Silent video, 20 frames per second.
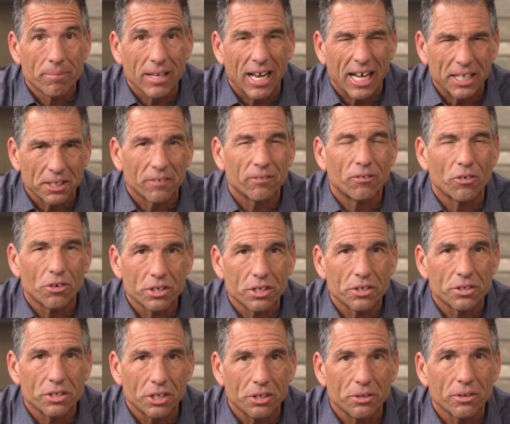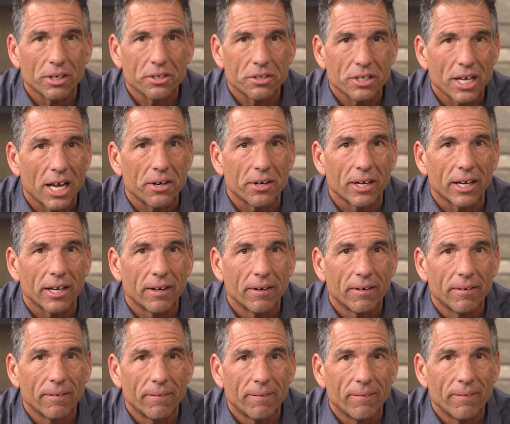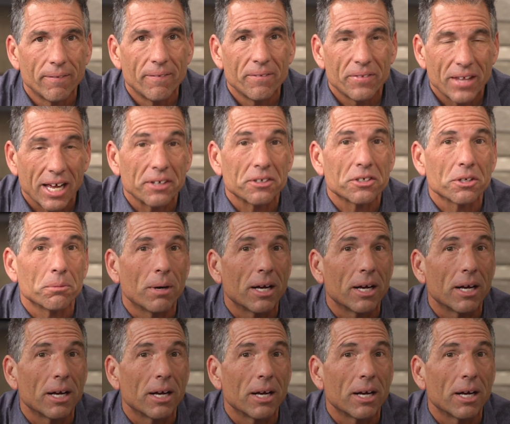I look forward to seeing you on Saturday. Thanks so